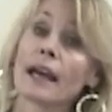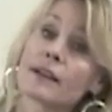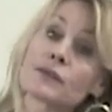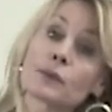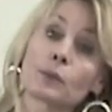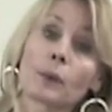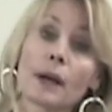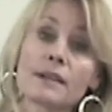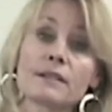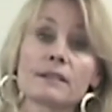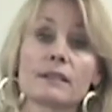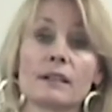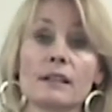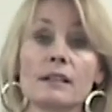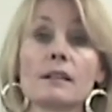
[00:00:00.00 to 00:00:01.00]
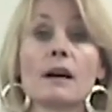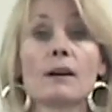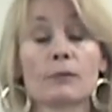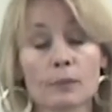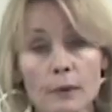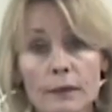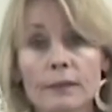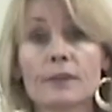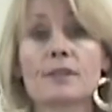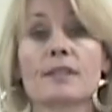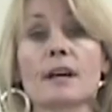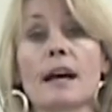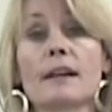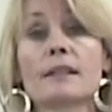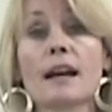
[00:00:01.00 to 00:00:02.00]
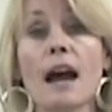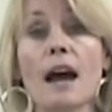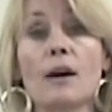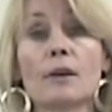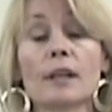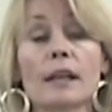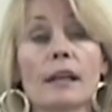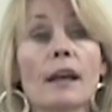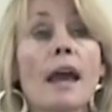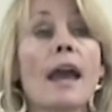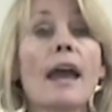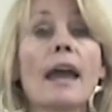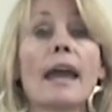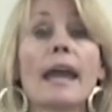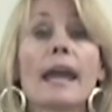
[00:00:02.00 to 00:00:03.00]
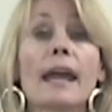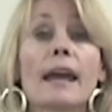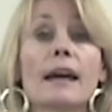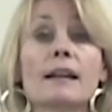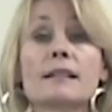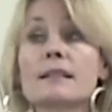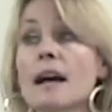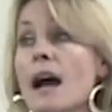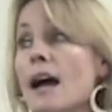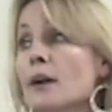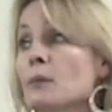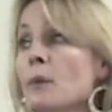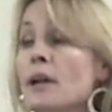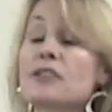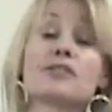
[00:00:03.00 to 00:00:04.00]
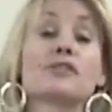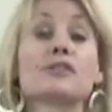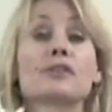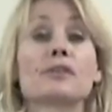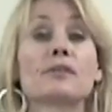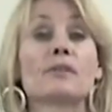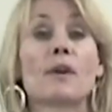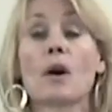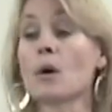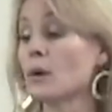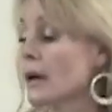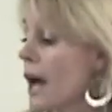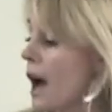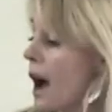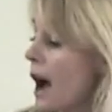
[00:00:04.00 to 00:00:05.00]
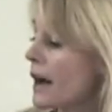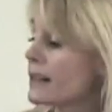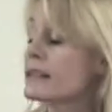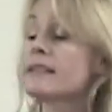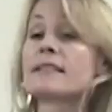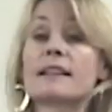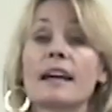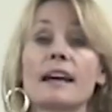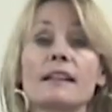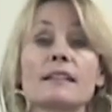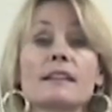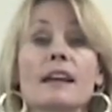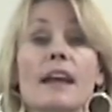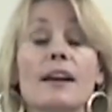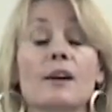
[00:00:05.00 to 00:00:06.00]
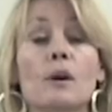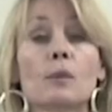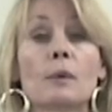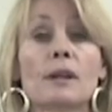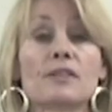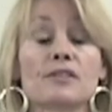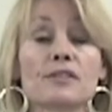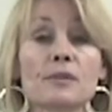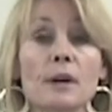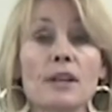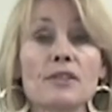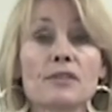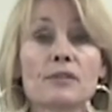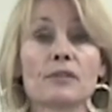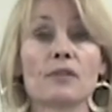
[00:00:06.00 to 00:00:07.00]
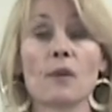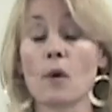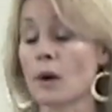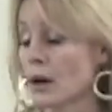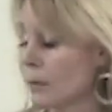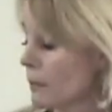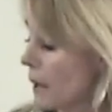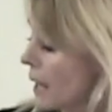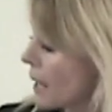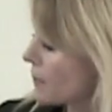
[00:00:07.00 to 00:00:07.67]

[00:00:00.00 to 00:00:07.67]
as a resident of Riverside County, and I register to vote on a San Diego registration form,